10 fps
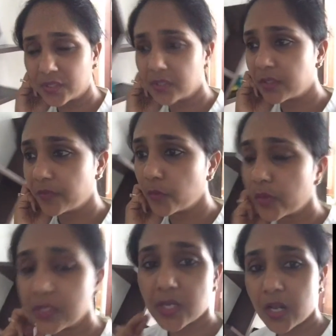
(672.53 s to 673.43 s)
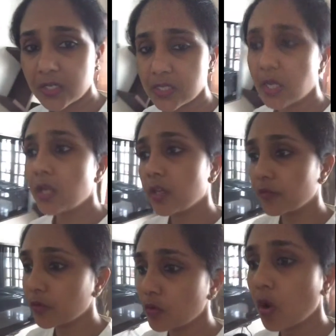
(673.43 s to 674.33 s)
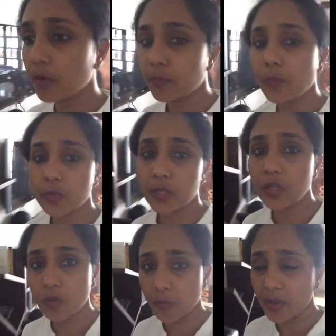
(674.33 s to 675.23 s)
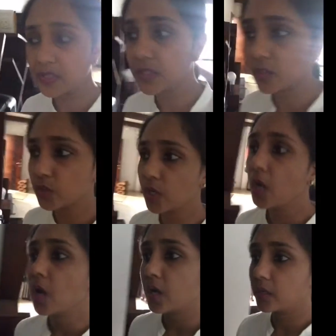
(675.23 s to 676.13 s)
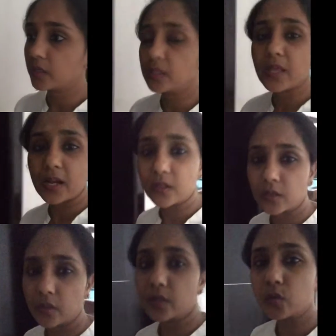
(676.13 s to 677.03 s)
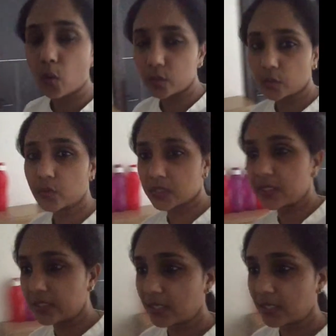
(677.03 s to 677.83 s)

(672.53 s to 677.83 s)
give you results if you're not putting your message on those little